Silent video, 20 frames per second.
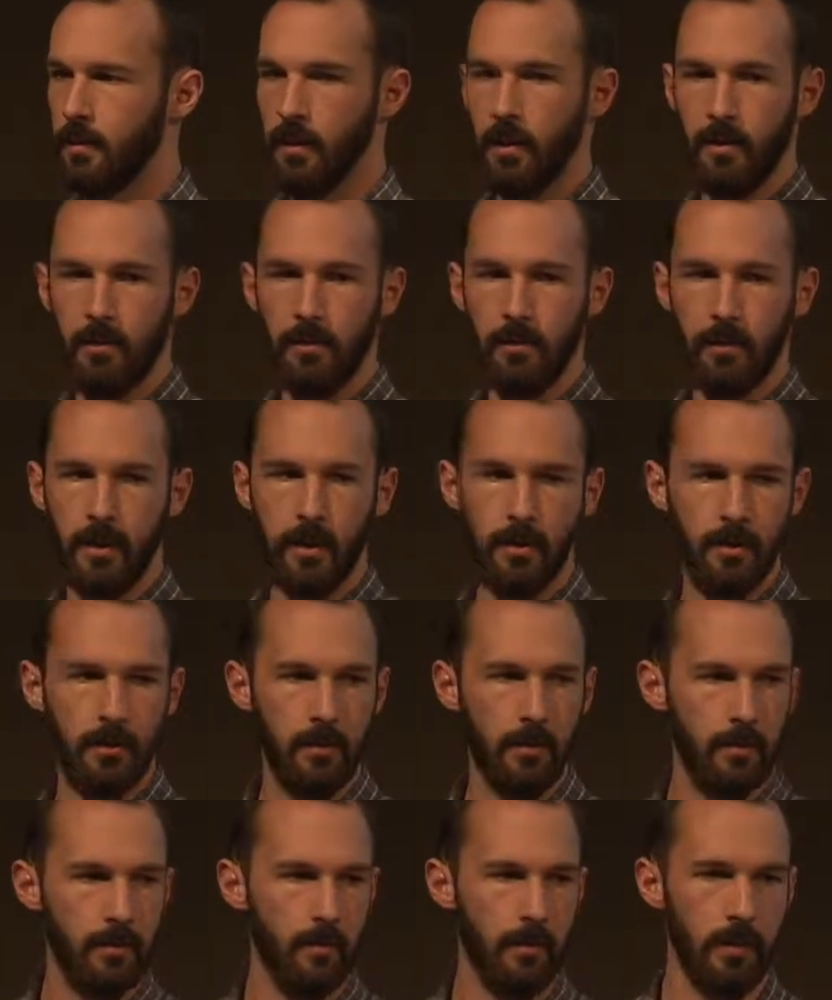I think
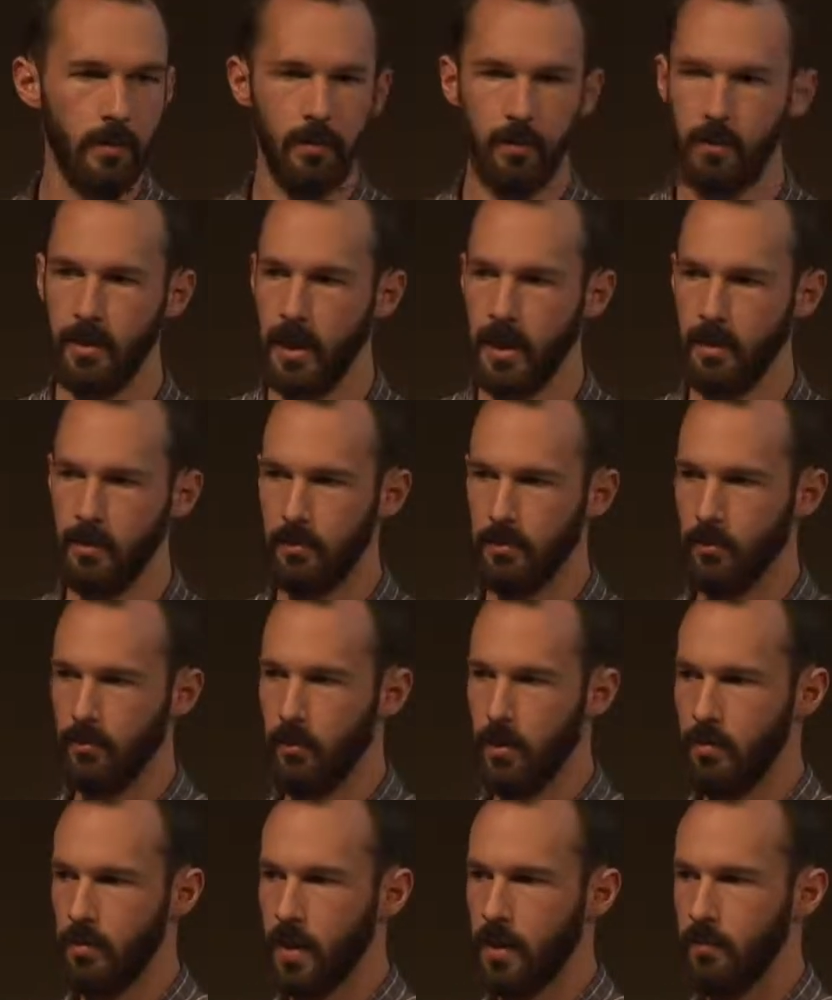that
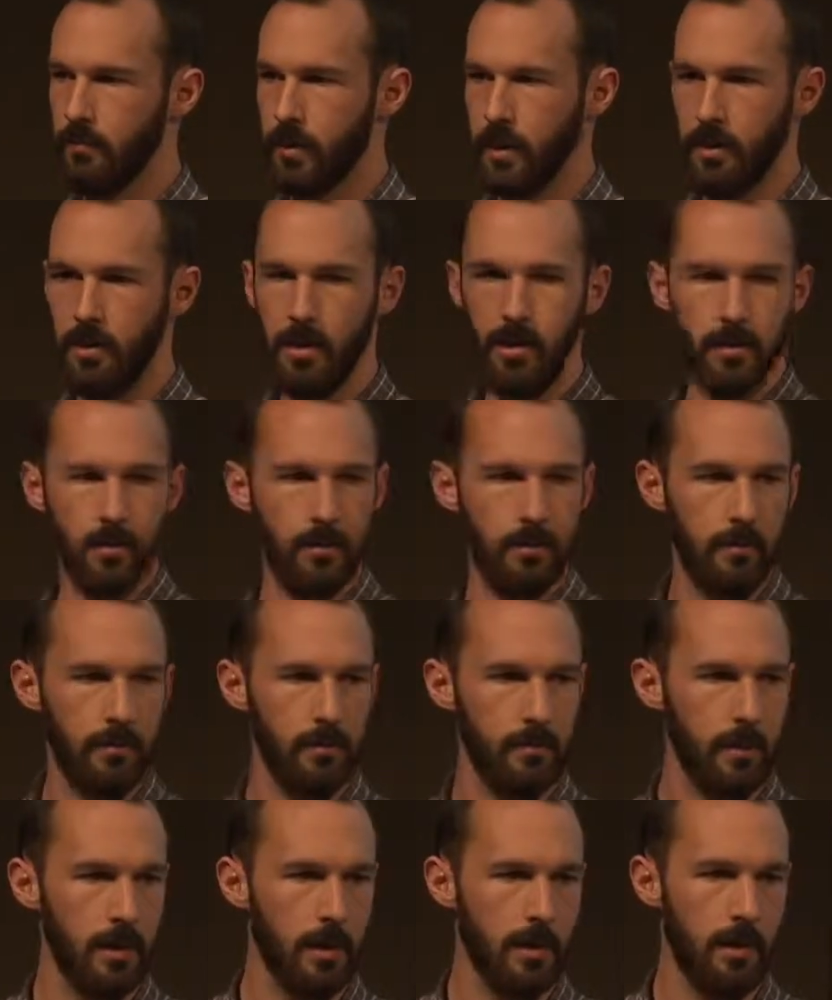we might be good.
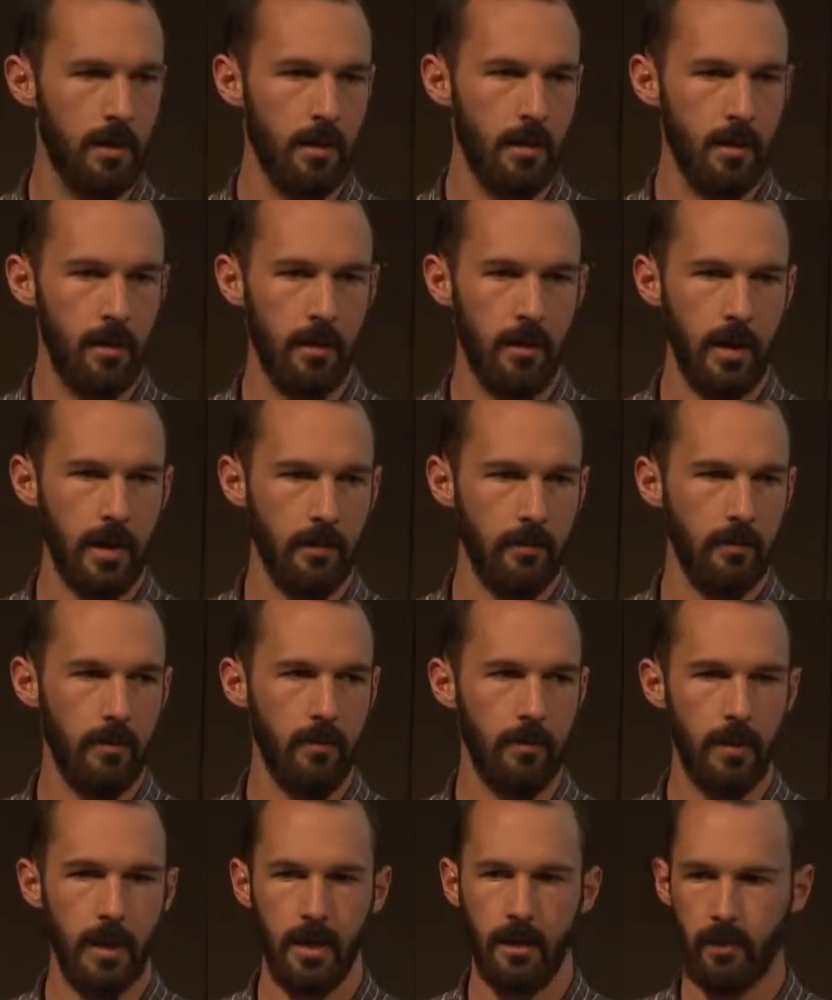All right.
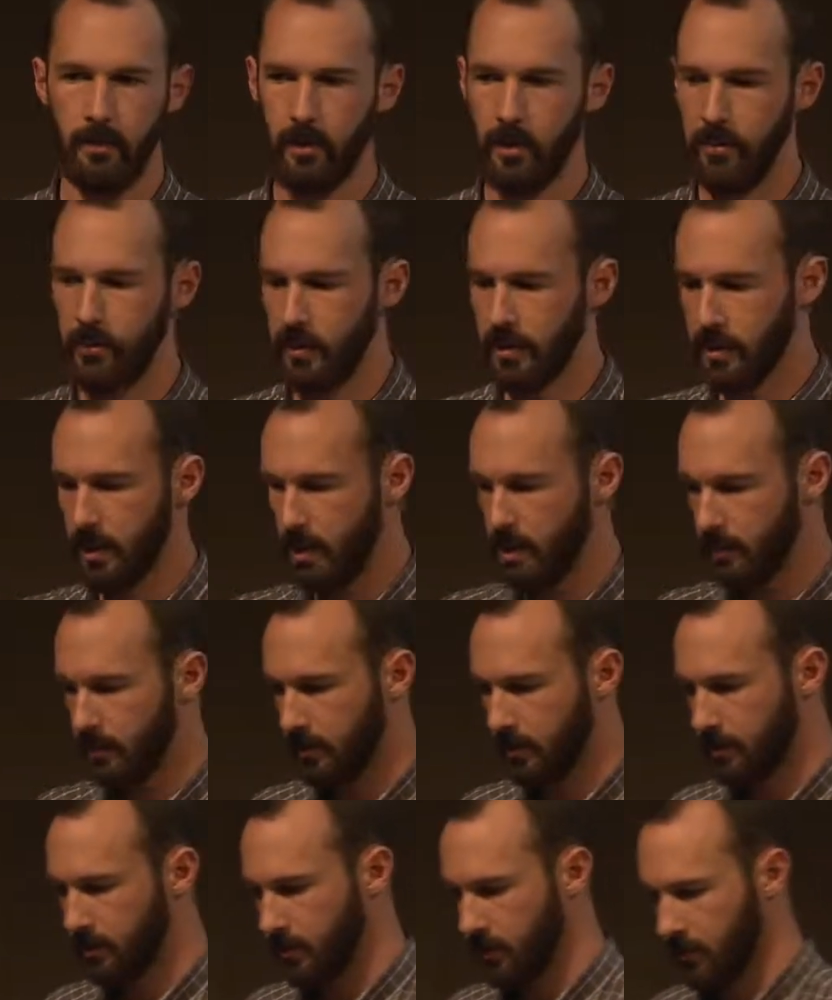Thank you very much, guys.